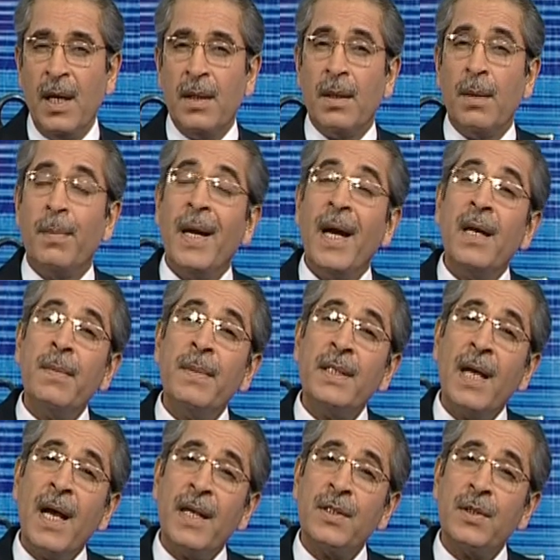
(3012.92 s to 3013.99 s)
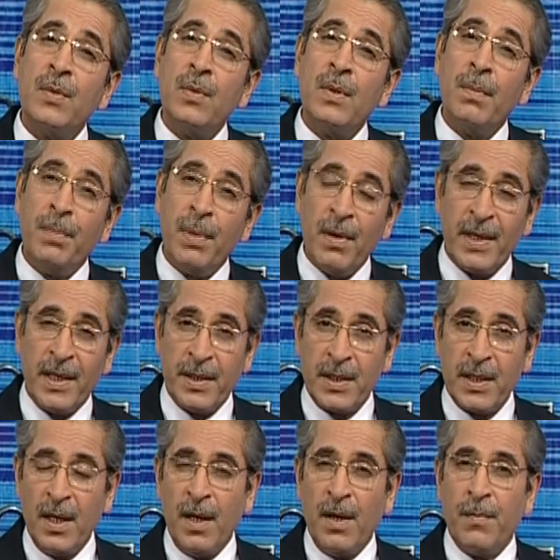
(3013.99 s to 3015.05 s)
The brand image has two components
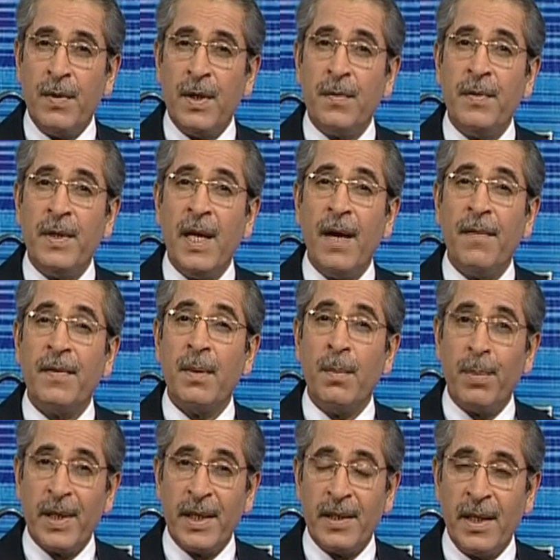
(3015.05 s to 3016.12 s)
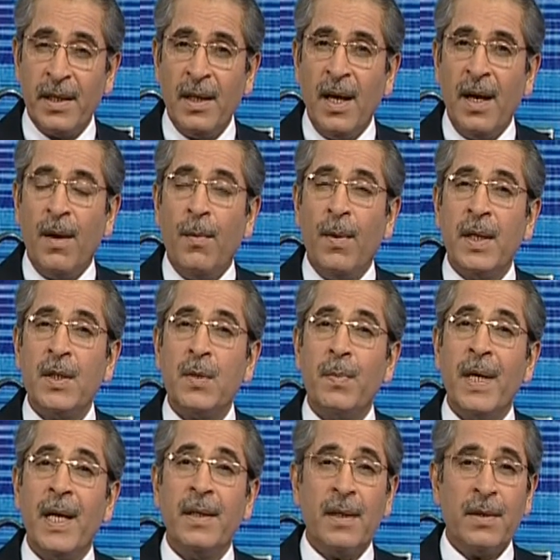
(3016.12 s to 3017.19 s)
which we have completed. One is
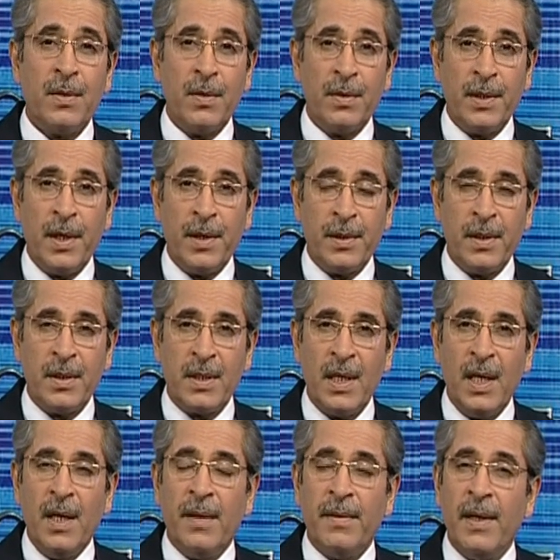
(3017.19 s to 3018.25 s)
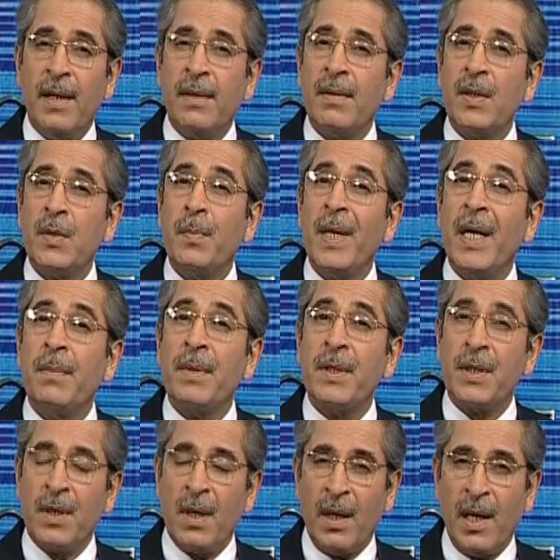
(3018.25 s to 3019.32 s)
brand associations, the other is brand
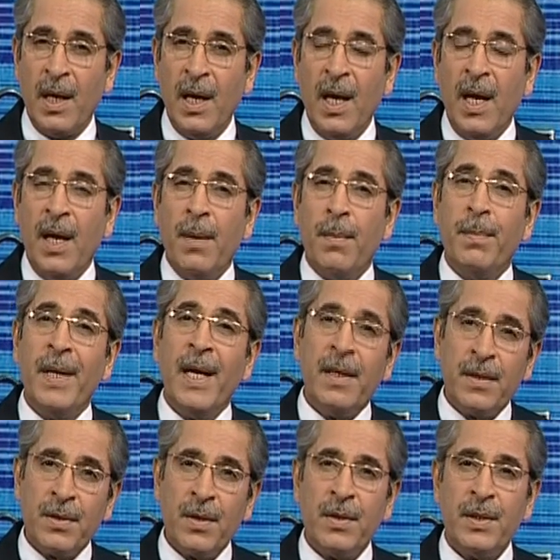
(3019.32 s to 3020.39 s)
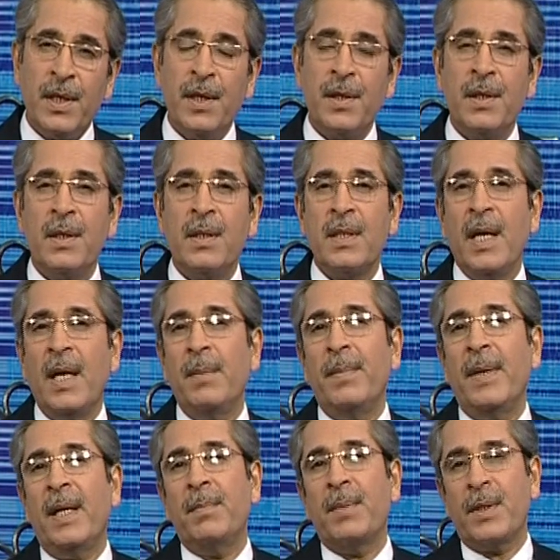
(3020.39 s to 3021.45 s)
persona. Brand associations and
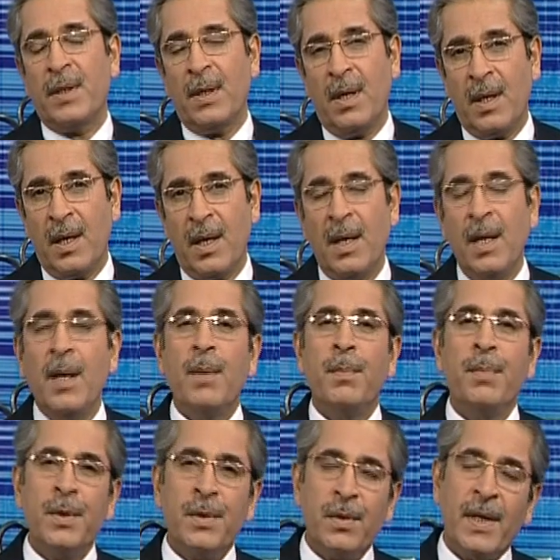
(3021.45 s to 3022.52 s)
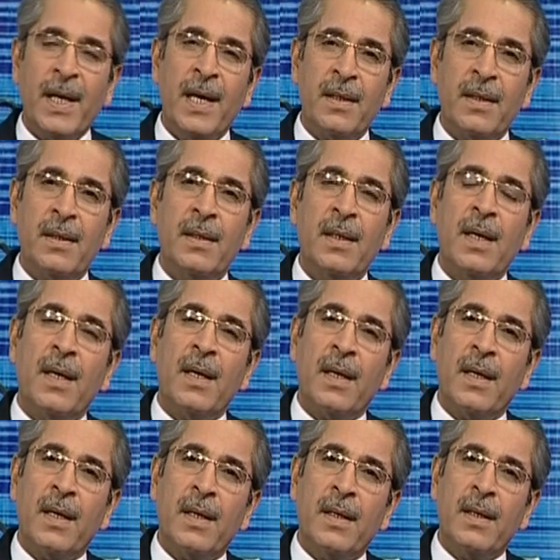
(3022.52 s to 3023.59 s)
brand persona put together
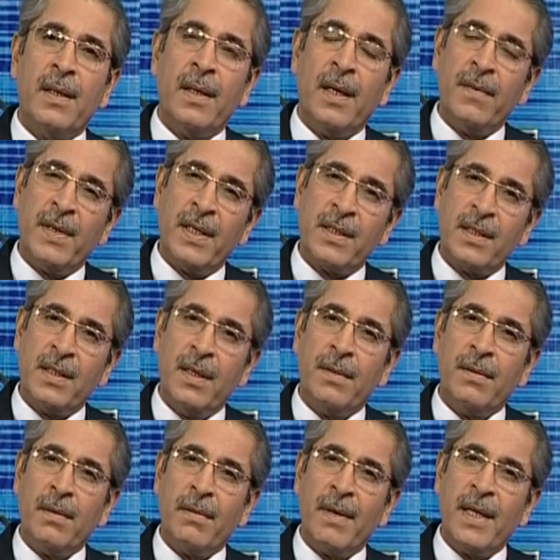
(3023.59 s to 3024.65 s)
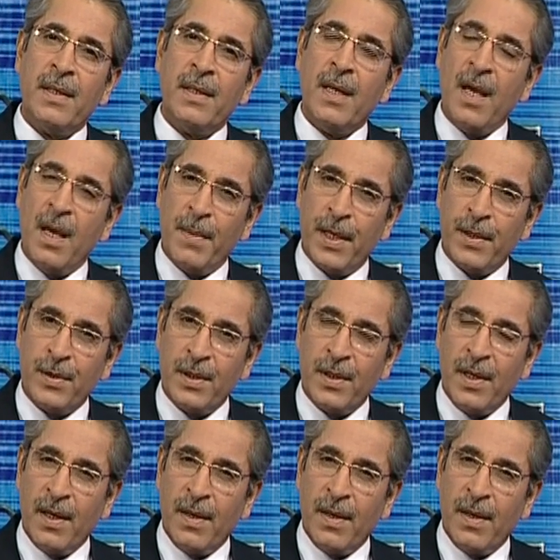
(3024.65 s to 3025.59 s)
give us the right image.